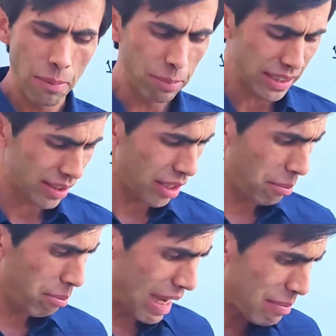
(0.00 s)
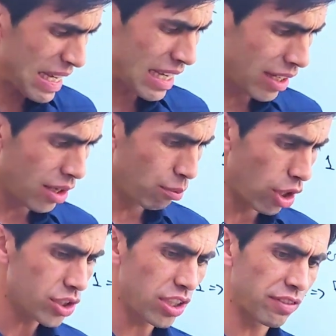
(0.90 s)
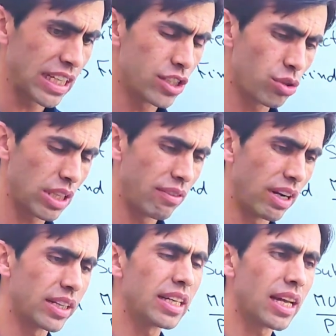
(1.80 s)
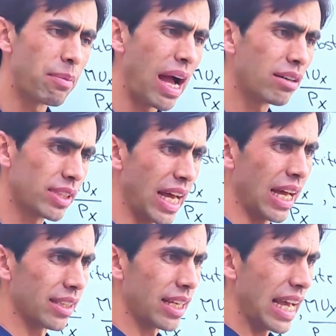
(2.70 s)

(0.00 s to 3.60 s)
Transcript: But maybe most of the students will think about that.